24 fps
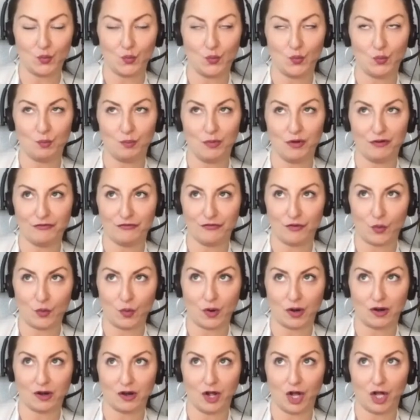
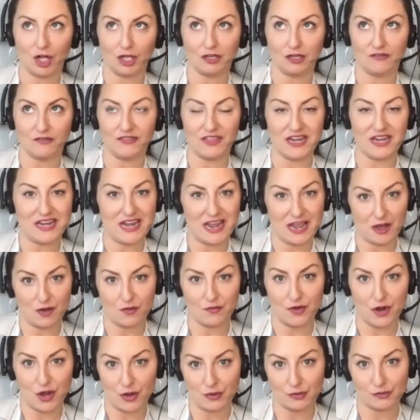before all of the now
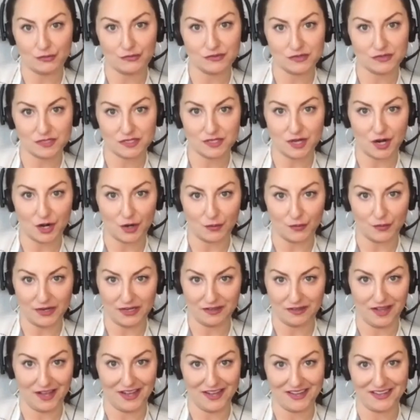knowns are
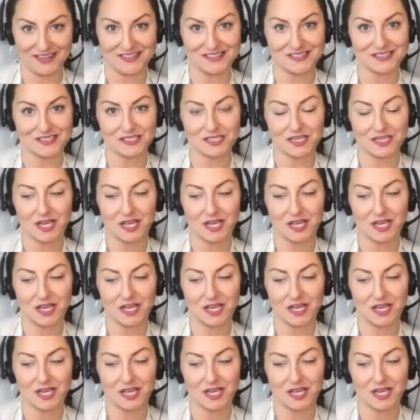realized.